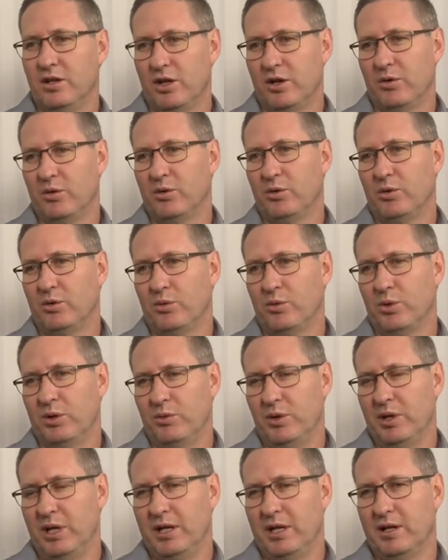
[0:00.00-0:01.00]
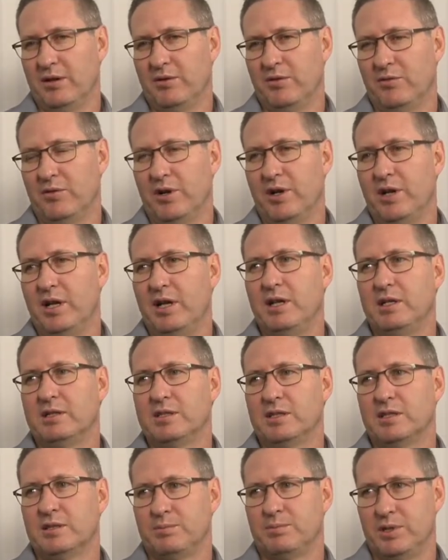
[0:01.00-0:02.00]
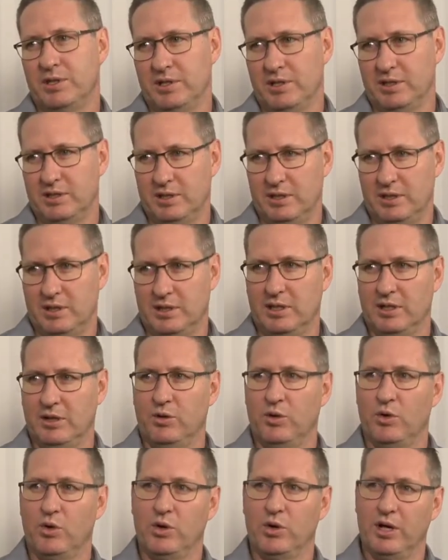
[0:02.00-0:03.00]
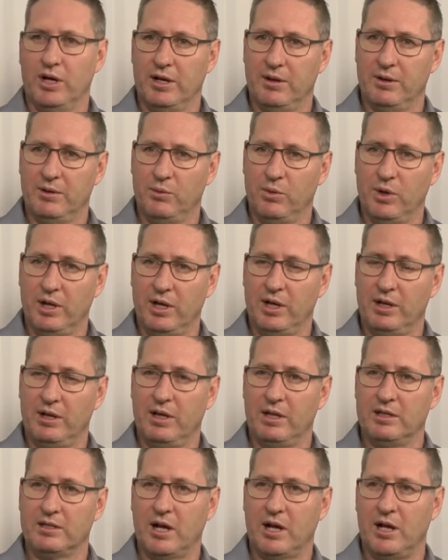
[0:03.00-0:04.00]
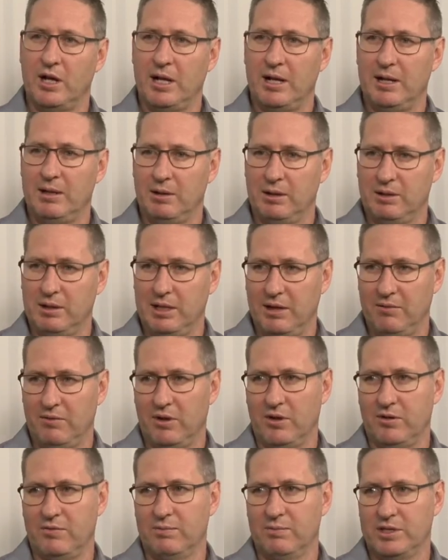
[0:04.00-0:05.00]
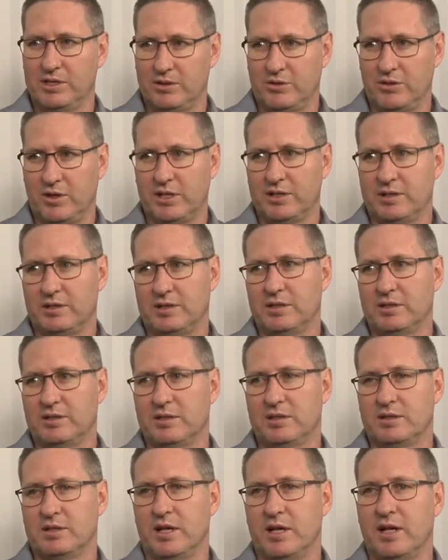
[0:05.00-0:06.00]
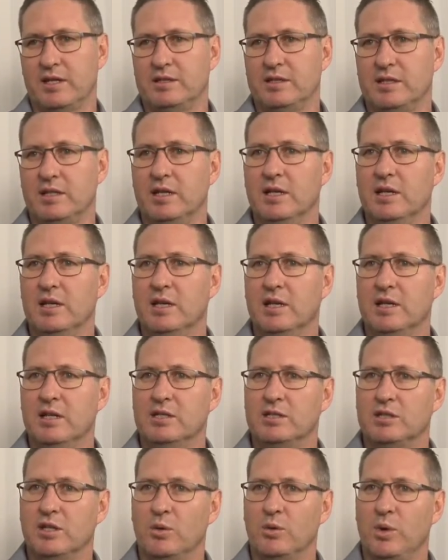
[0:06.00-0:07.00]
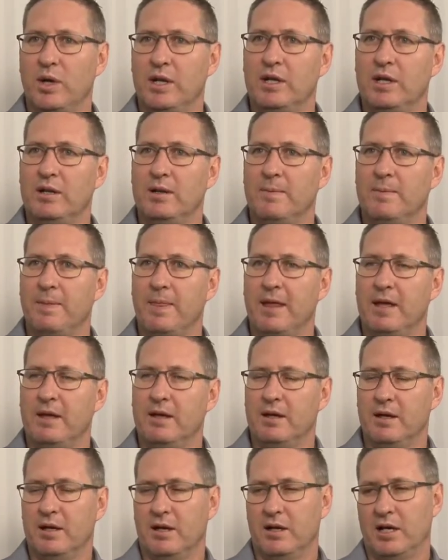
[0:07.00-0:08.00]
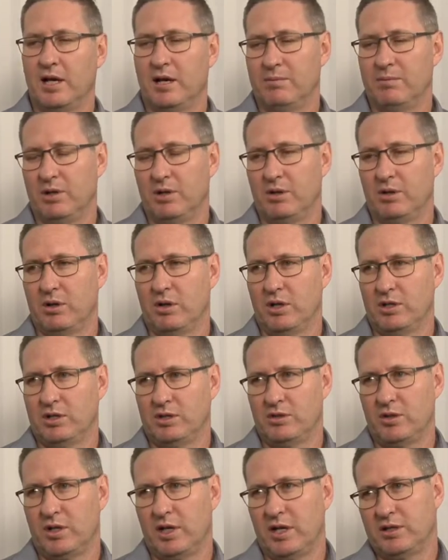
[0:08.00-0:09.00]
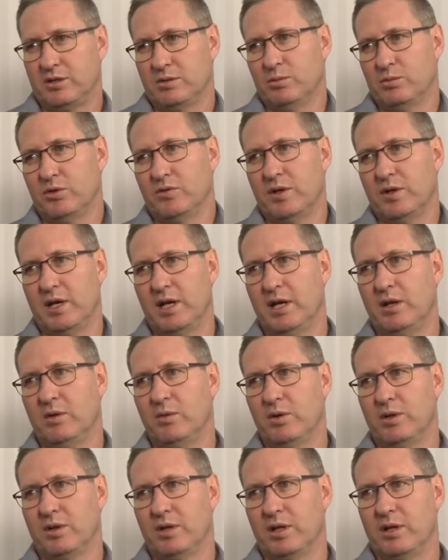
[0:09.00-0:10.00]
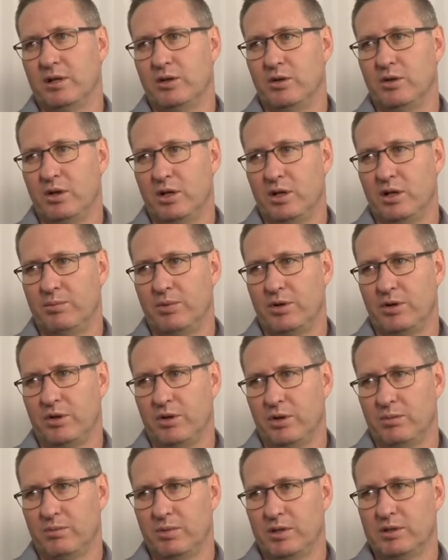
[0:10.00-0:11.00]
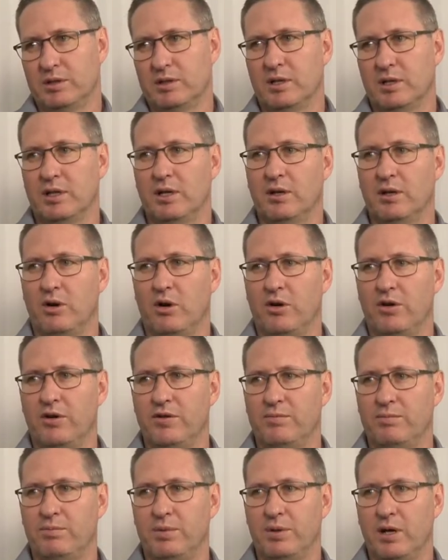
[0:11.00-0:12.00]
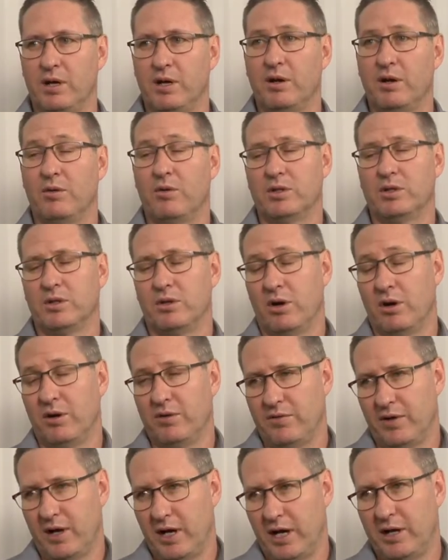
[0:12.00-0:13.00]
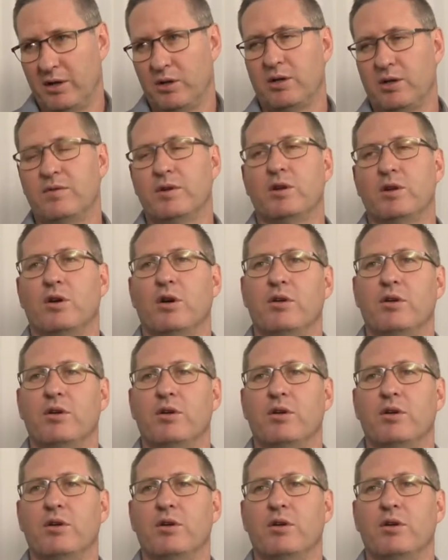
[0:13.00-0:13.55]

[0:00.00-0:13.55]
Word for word: you know, we're in a very suspicious uh, or uh, where there's a high level of mistrust in society. So when a government last tried to move ahead with a nuclear procurement, uh, RFP, uh, it was an RFI, not even an